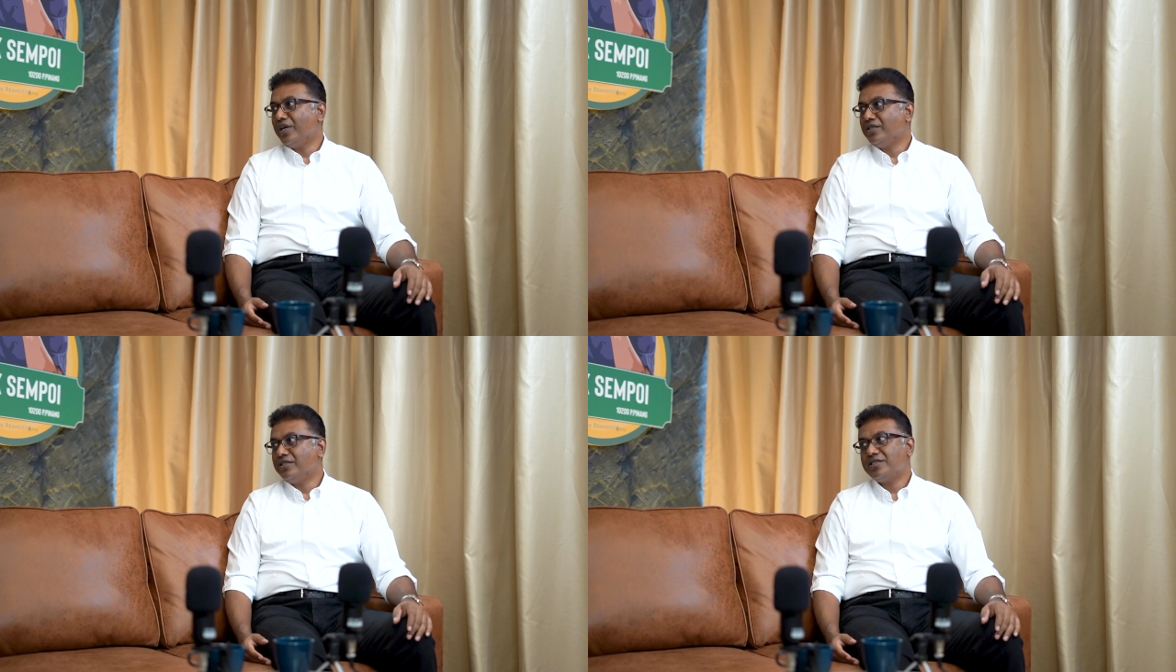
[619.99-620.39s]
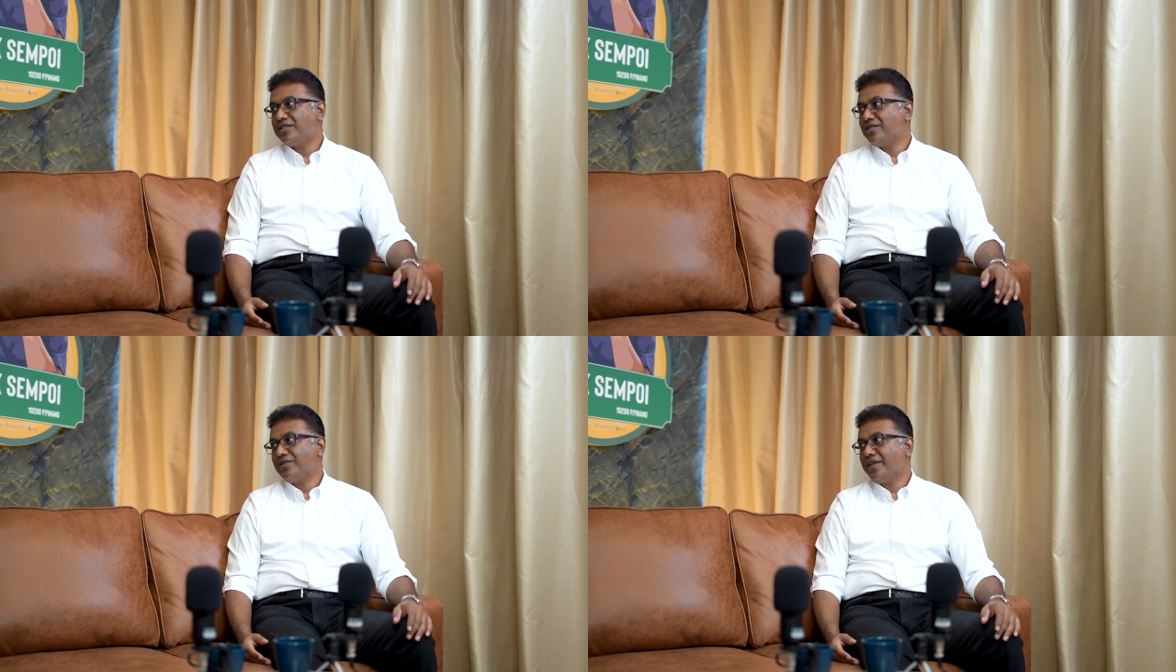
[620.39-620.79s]
I
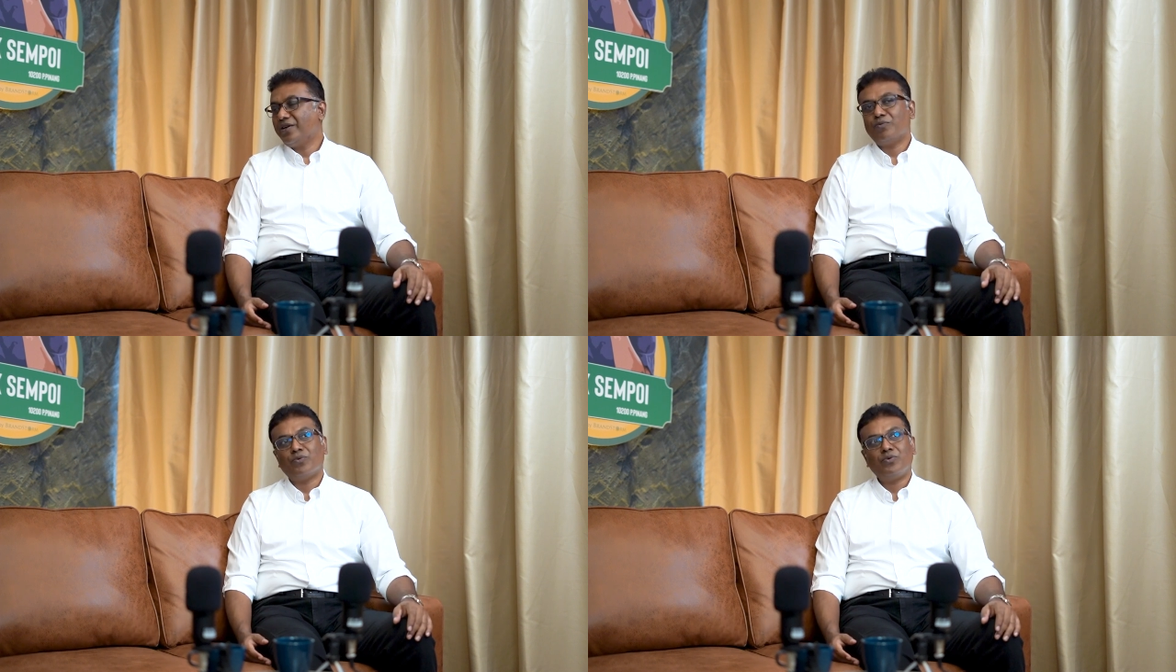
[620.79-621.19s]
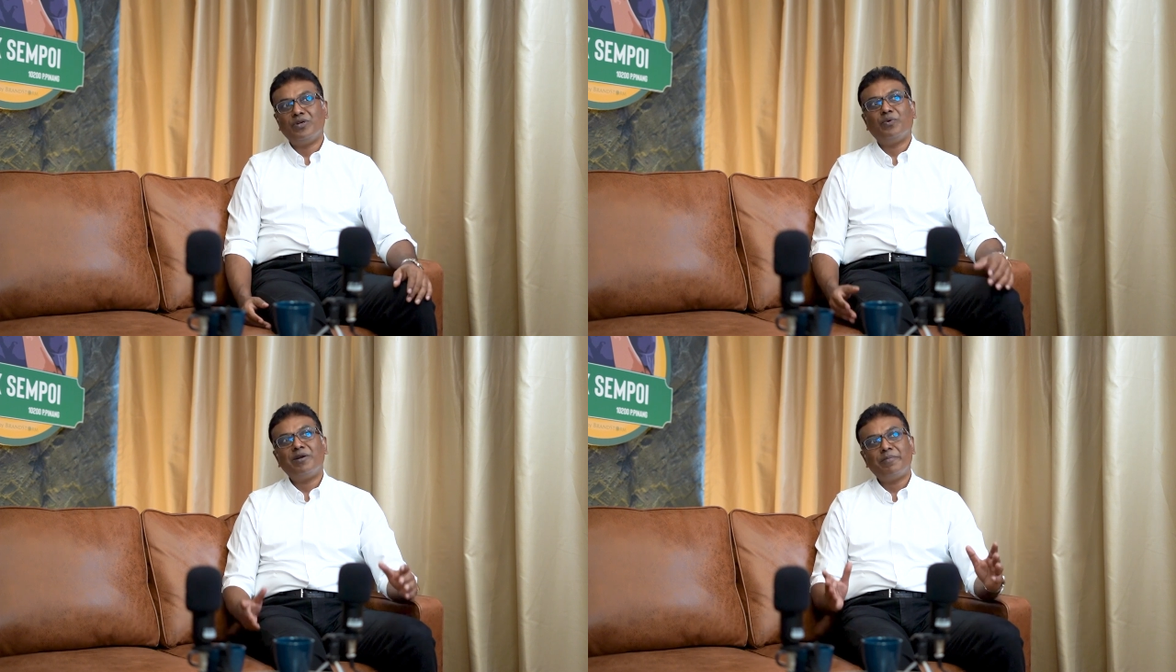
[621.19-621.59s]
just had
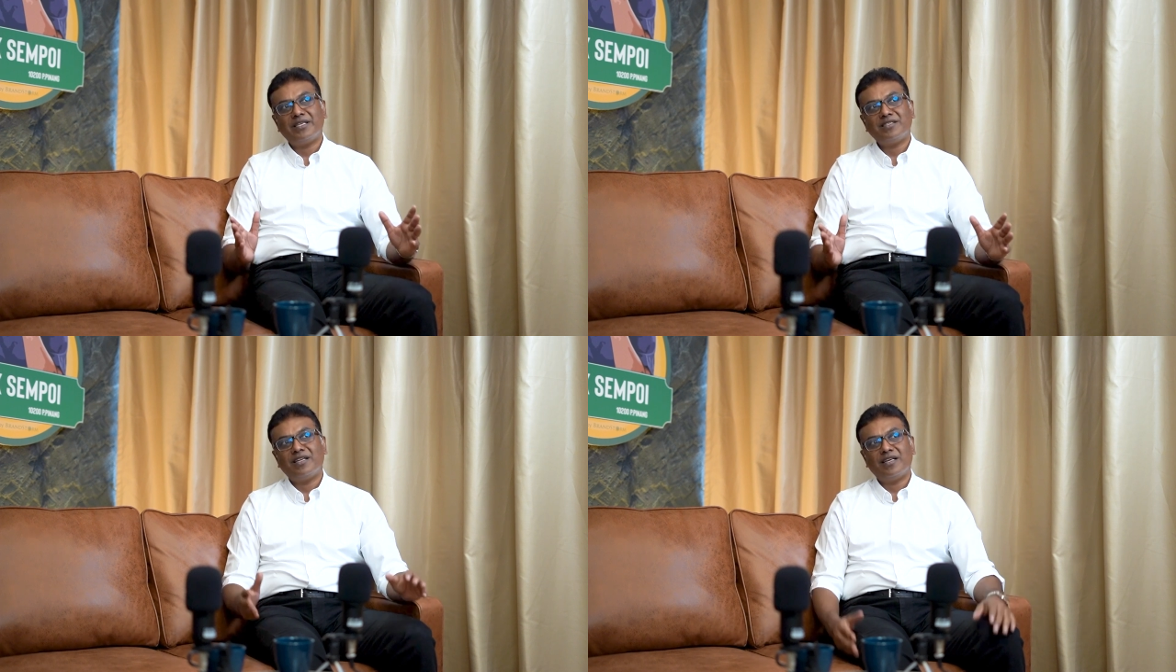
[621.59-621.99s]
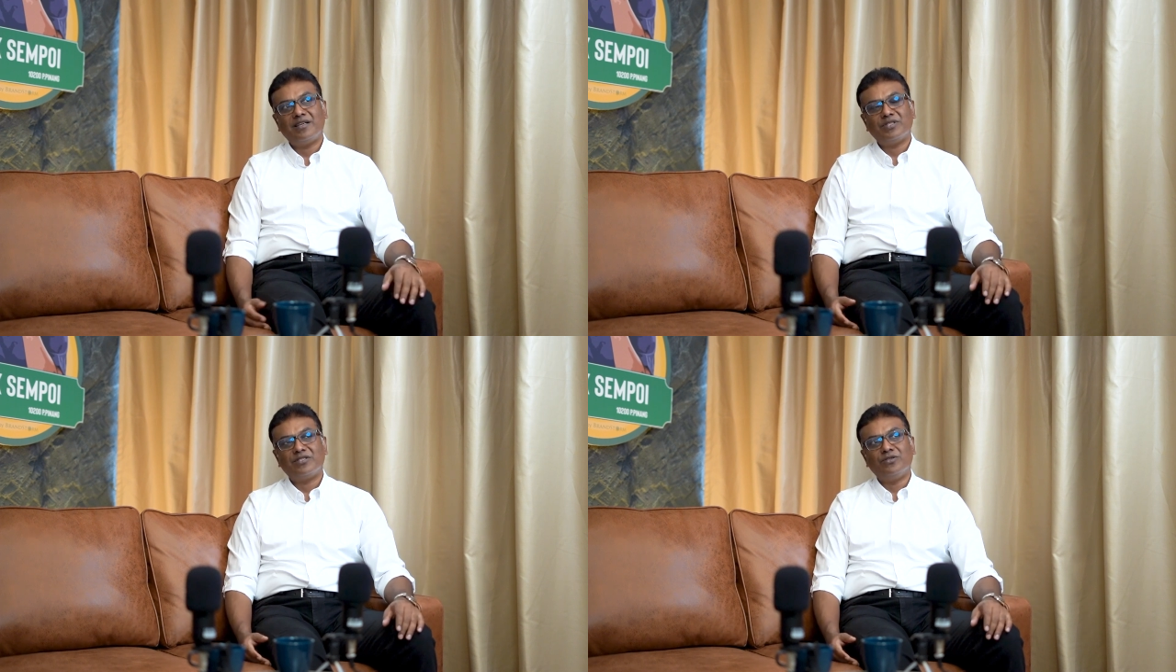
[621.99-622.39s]
only one passion, and
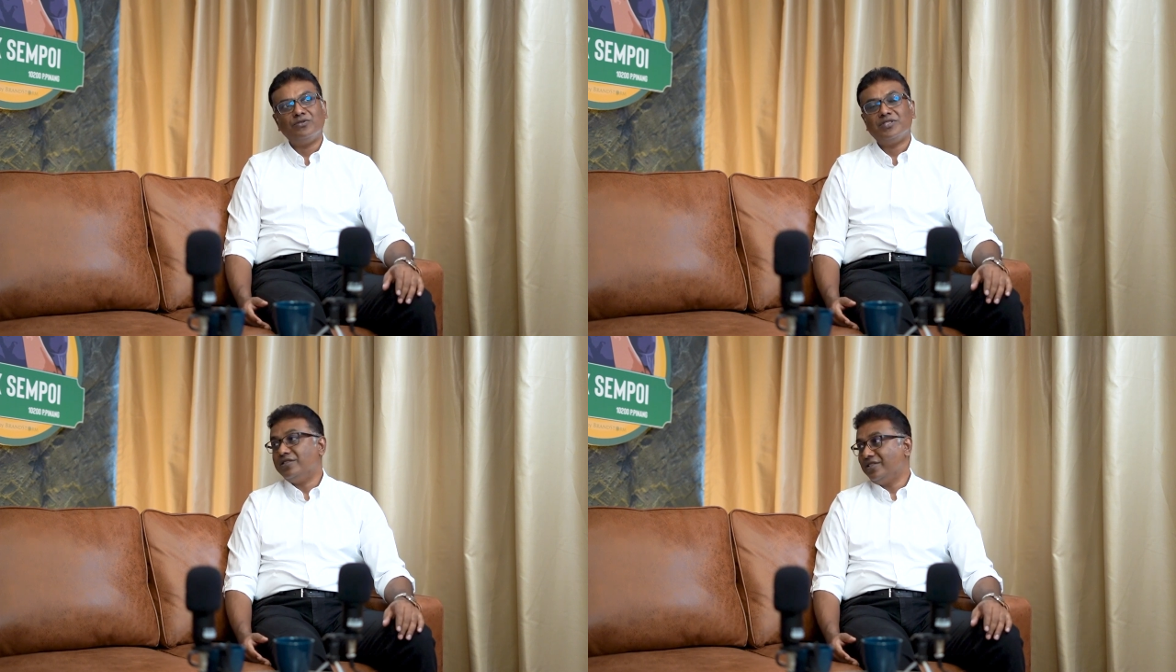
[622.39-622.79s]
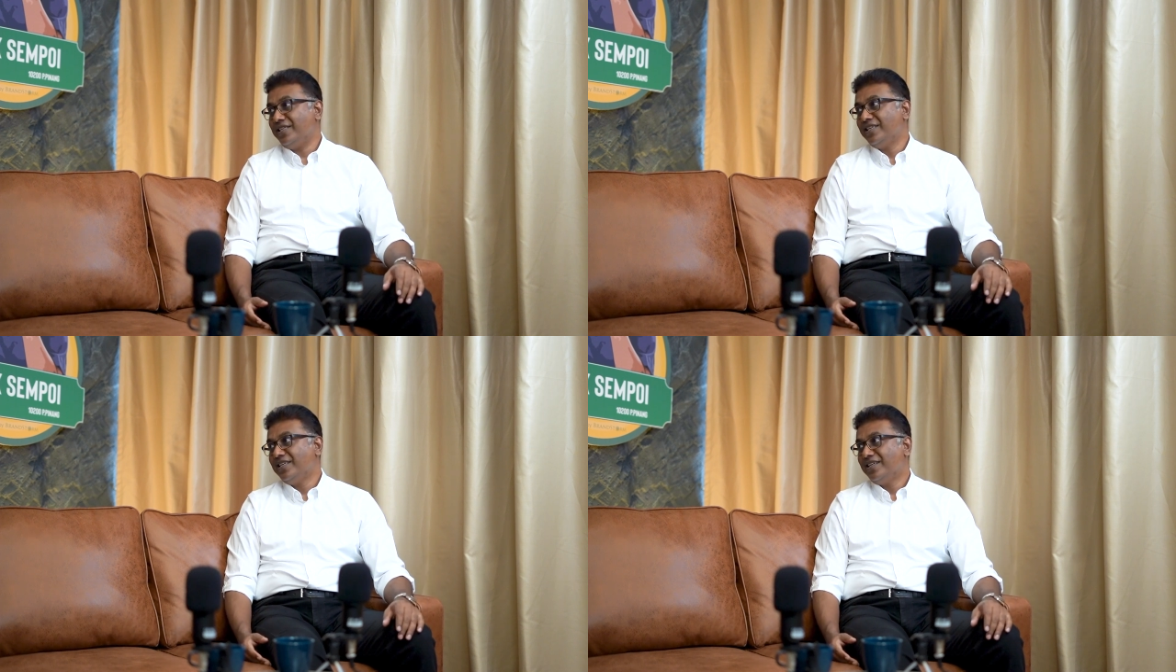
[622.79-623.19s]
that was to do
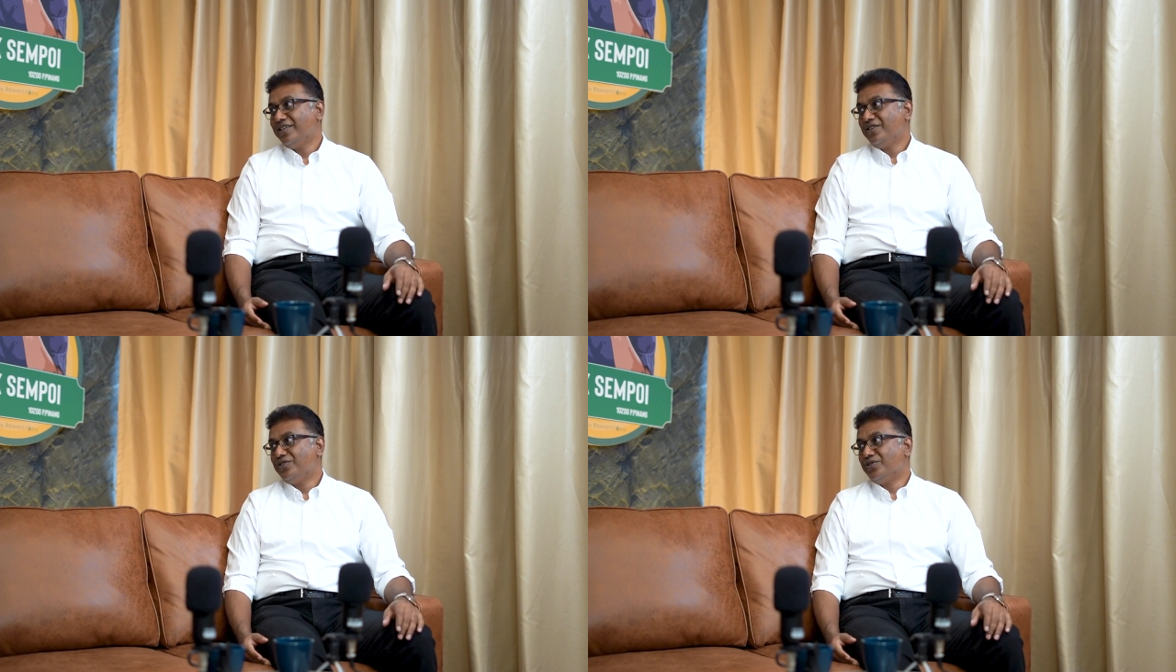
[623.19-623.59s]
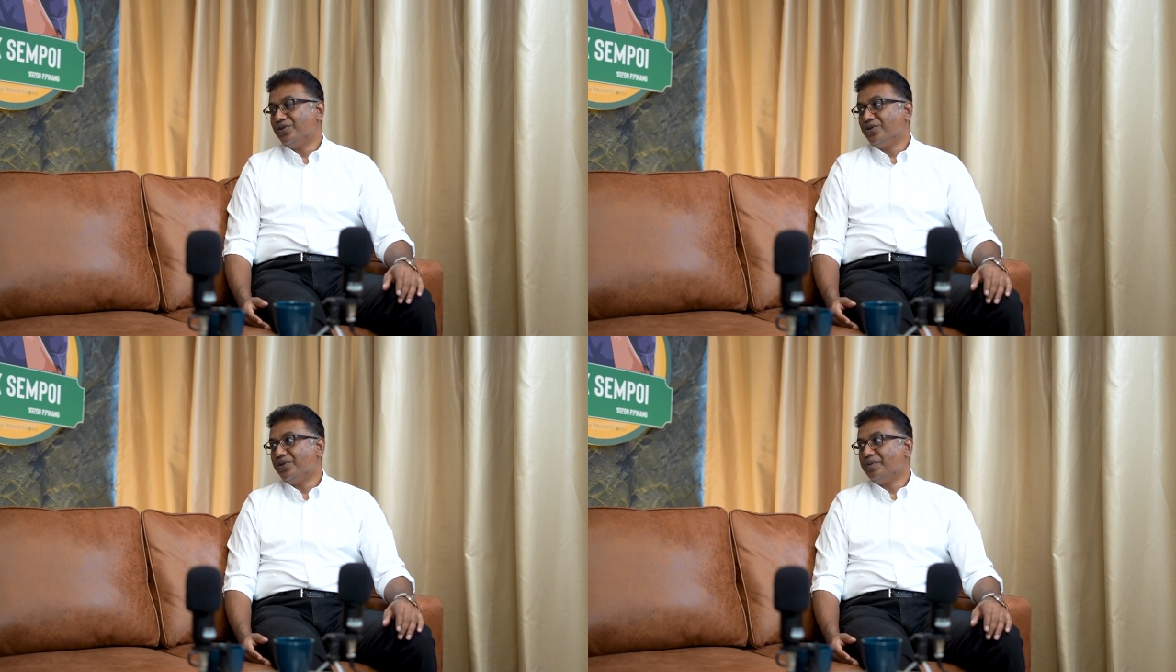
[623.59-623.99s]
surgery.
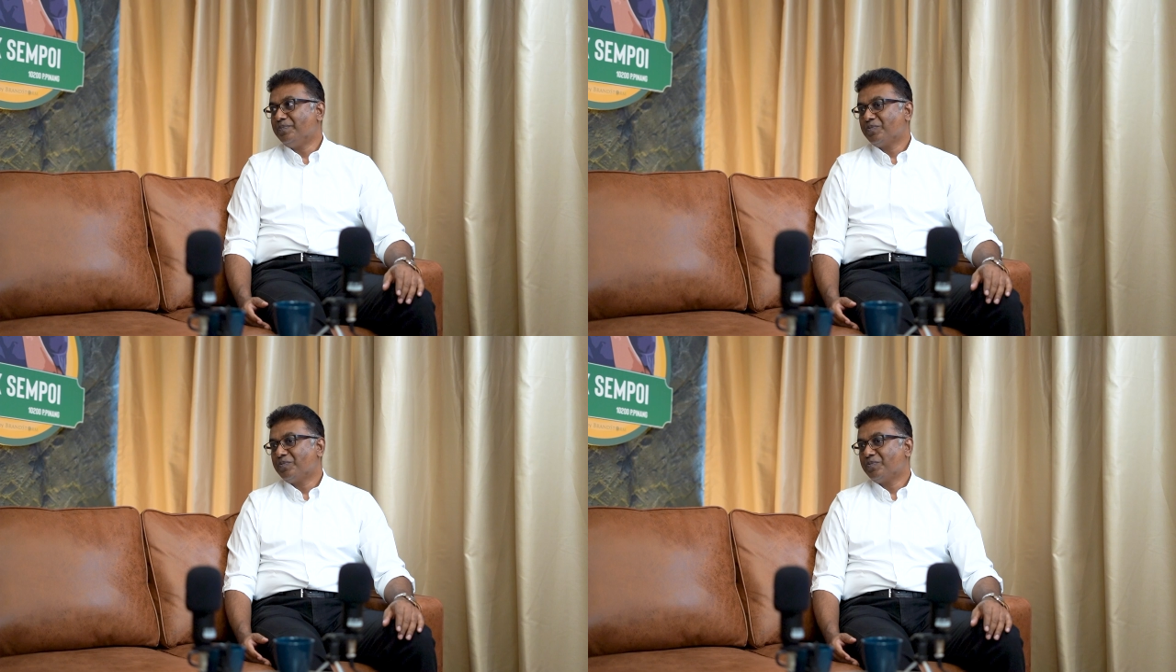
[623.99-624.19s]
So